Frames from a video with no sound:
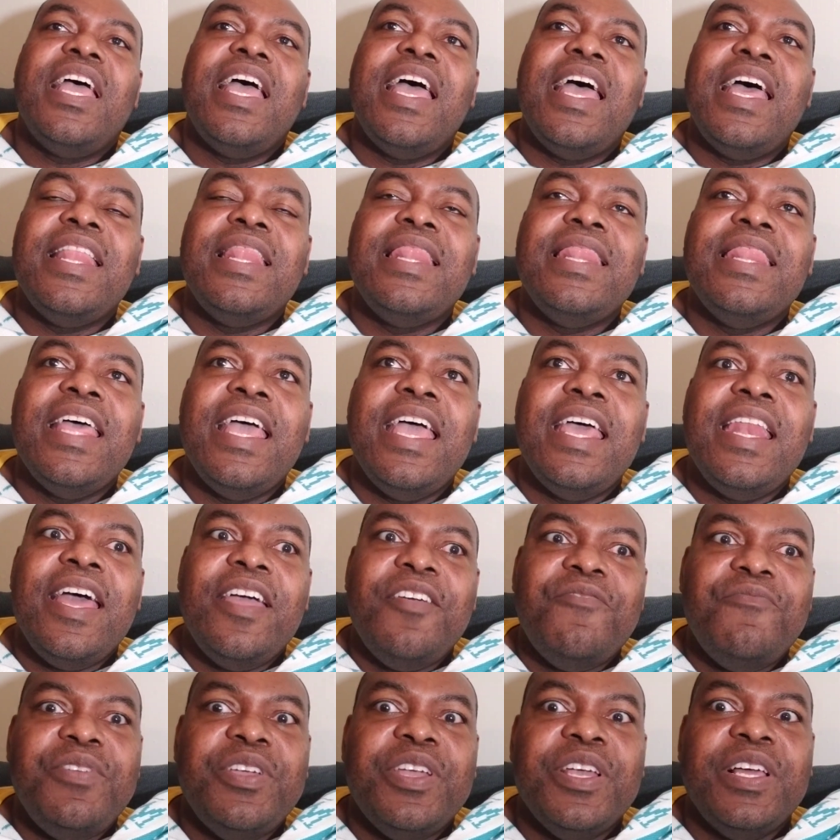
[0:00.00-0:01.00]
and then I
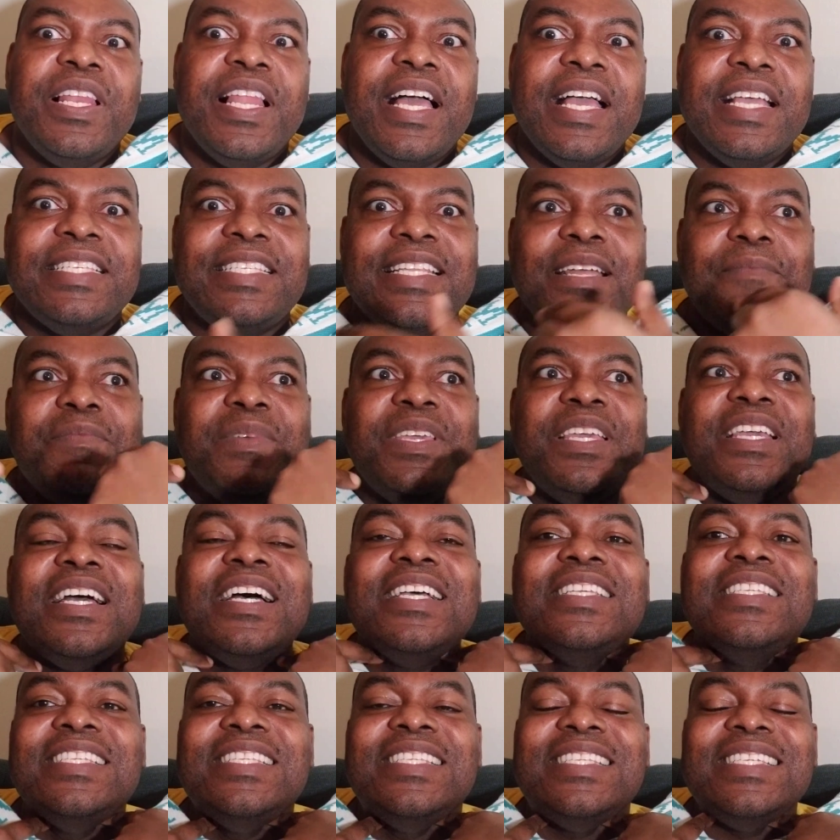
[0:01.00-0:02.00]
realized that
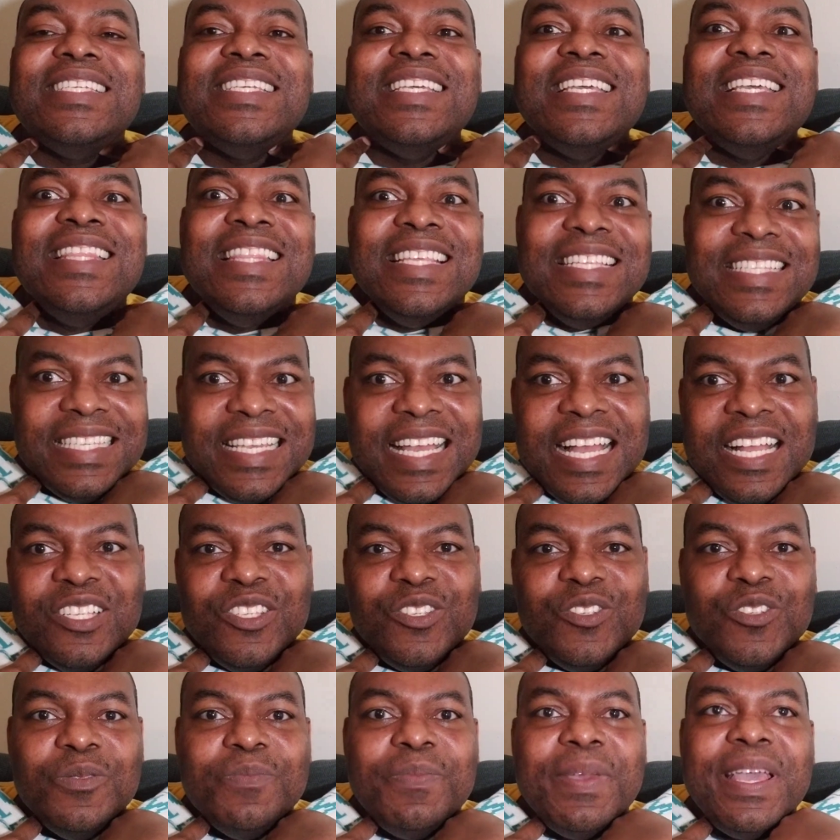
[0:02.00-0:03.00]
because it's in the
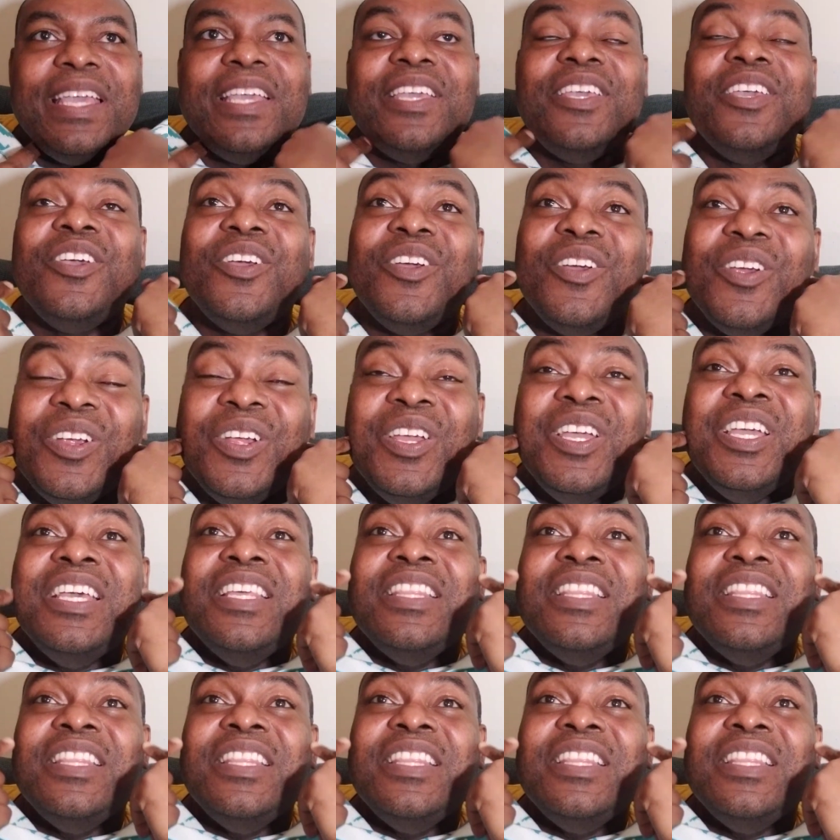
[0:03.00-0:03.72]
tonsils back here,